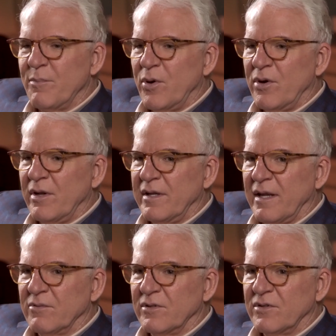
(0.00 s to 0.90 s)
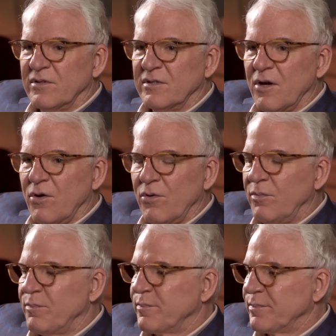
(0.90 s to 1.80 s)
Bernadette was
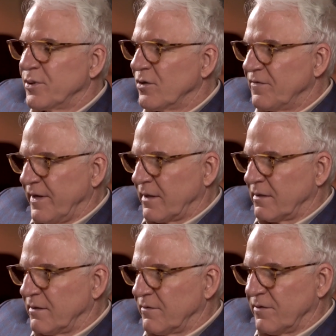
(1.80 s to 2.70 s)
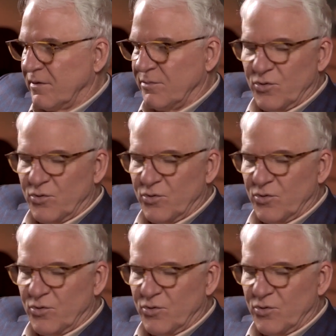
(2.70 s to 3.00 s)
so perfect for the